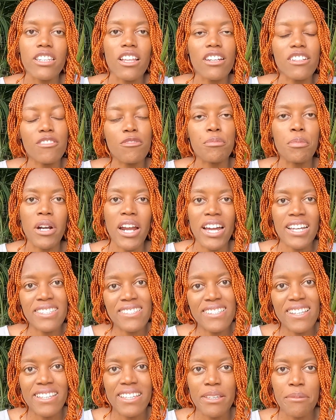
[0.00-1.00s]
lot of
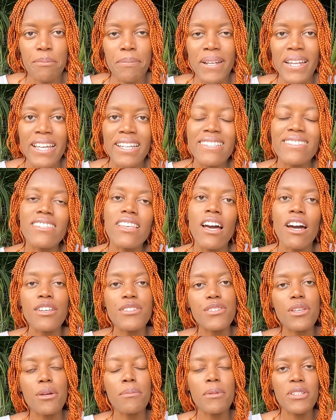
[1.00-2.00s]
braais taking place,
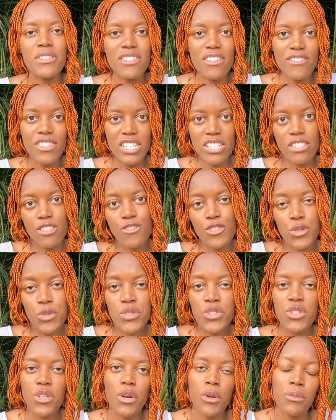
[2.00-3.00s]
so most of these
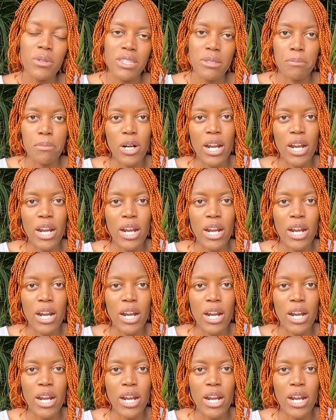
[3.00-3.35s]
foods go with